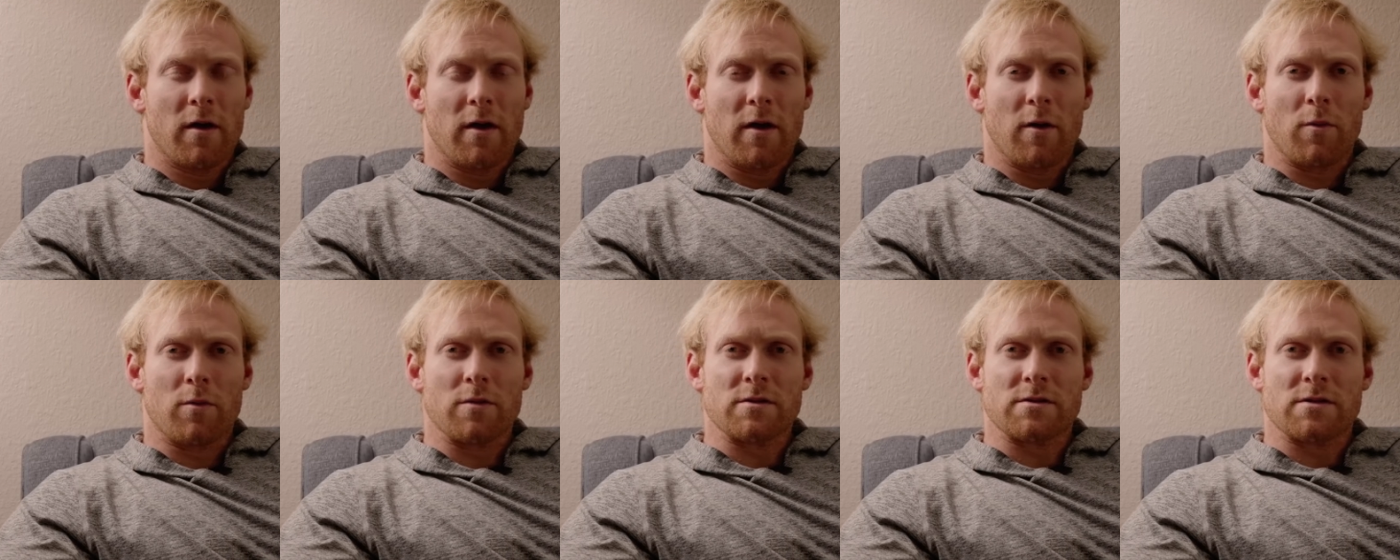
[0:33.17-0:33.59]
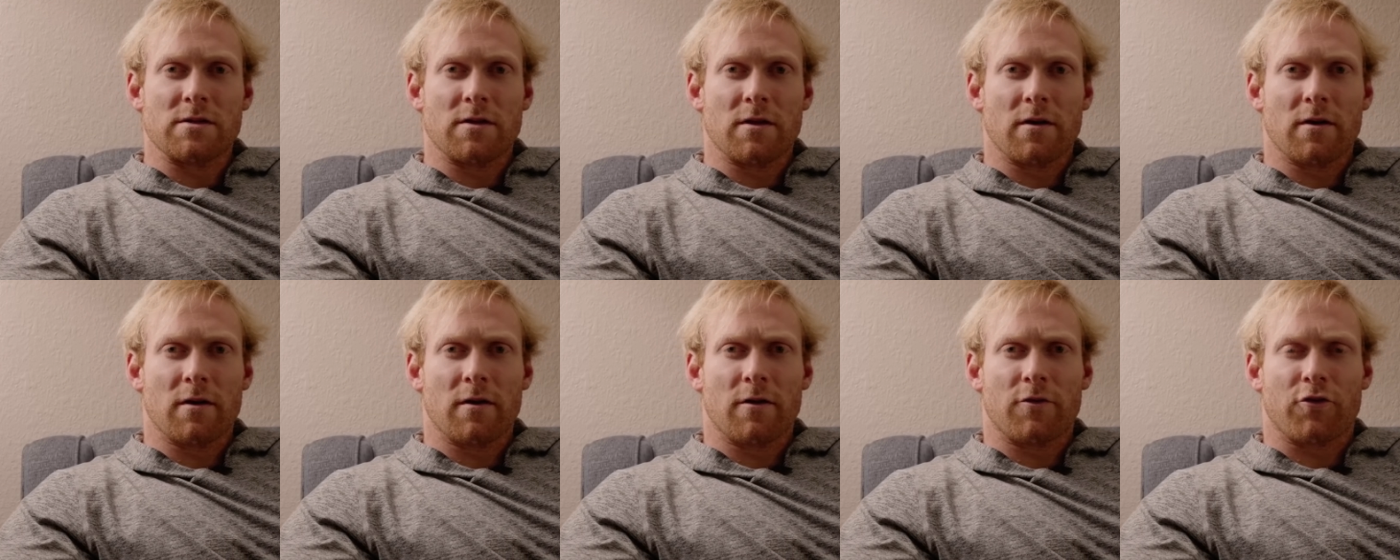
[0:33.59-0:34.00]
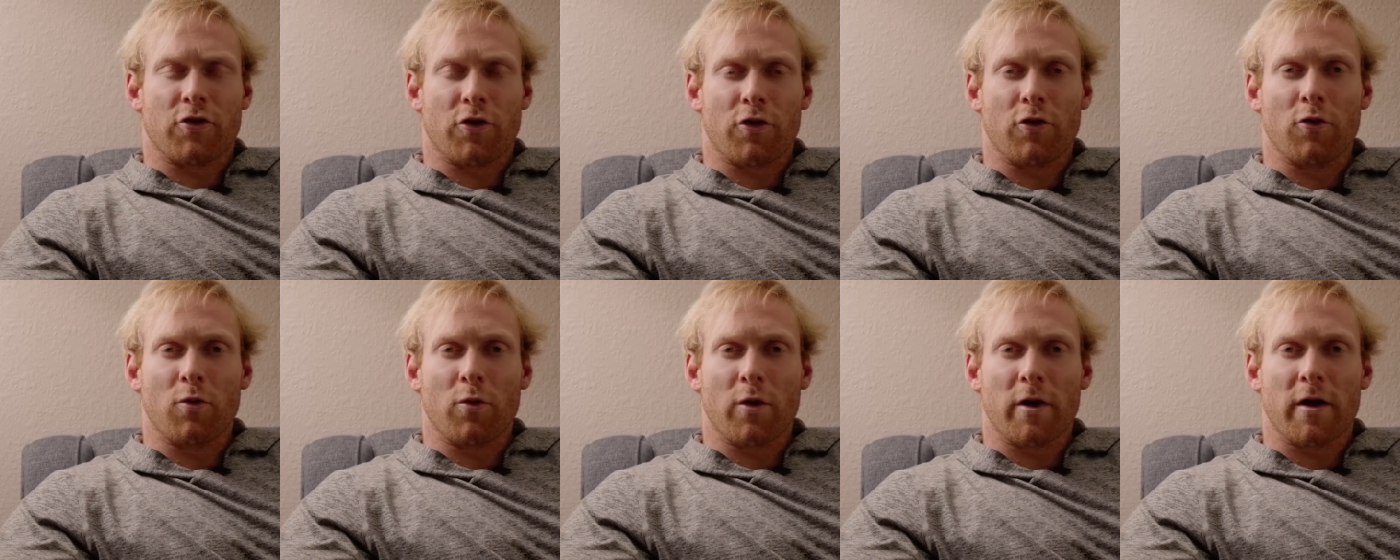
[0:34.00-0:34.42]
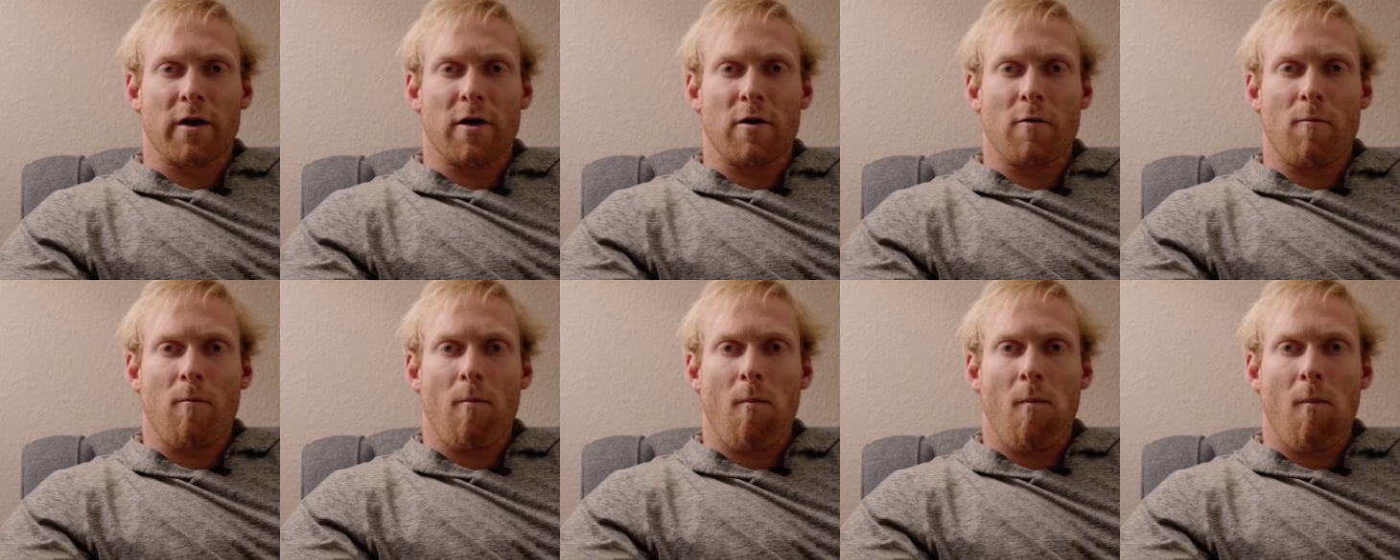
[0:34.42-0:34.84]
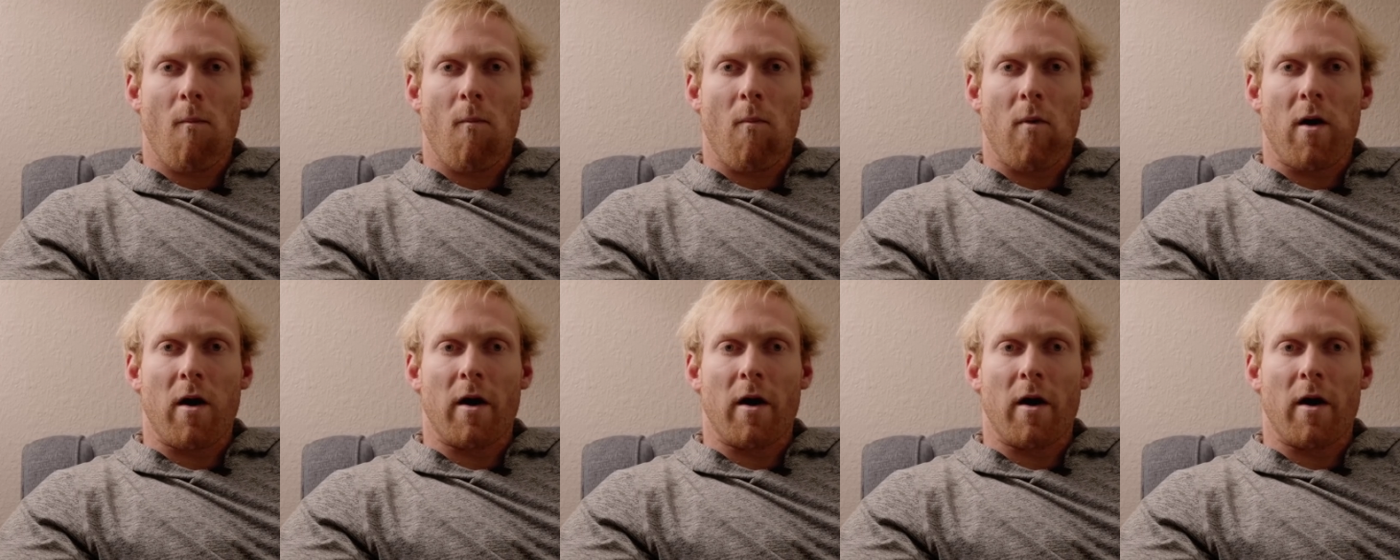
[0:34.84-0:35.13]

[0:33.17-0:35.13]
It was the turtle workout. We